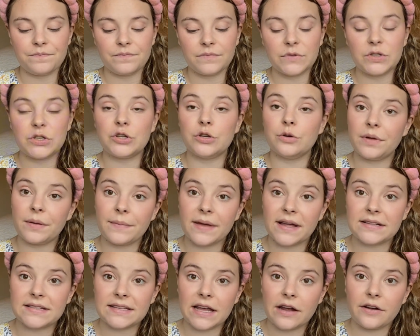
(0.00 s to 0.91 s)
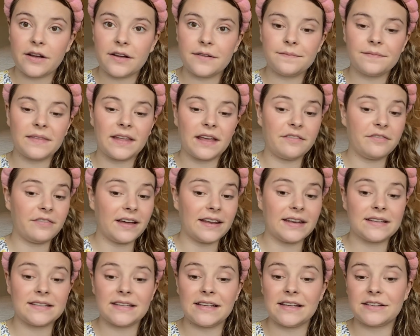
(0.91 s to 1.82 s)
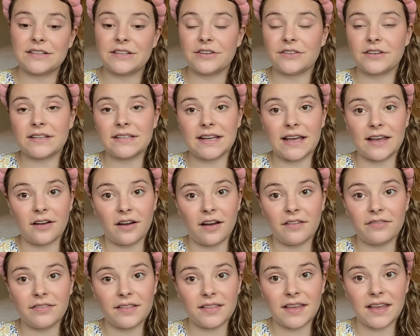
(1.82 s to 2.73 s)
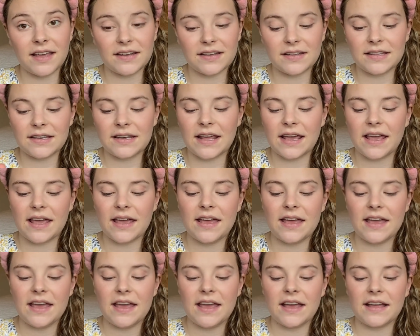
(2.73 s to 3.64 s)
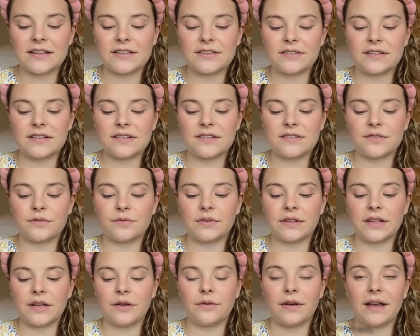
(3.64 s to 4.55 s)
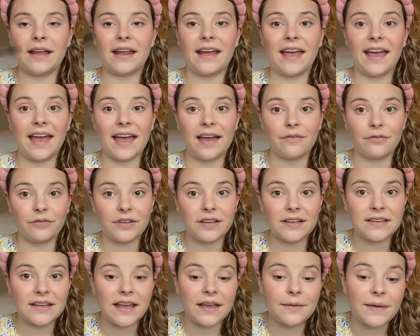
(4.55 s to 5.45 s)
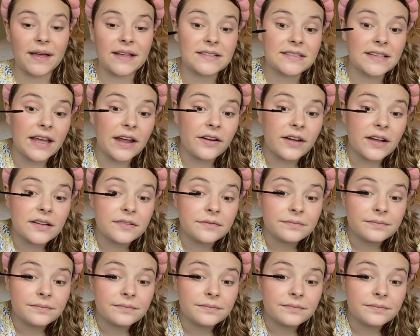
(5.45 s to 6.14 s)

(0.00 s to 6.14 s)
tubing mascara. I find it's easier to take off at the end of the day. And so this is a really great everyday mascara.